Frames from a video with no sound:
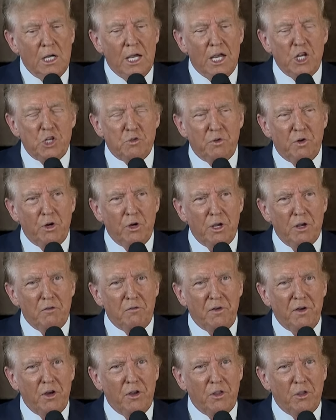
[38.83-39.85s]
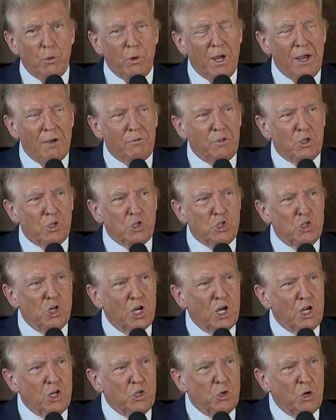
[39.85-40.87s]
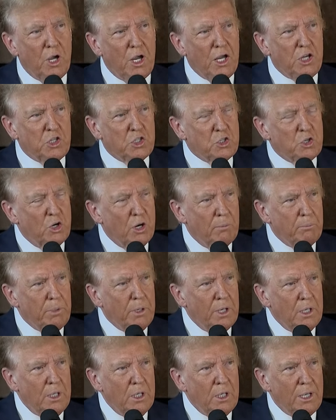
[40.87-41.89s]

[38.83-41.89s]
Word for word: It's very unfair that we have this judge who hates Trump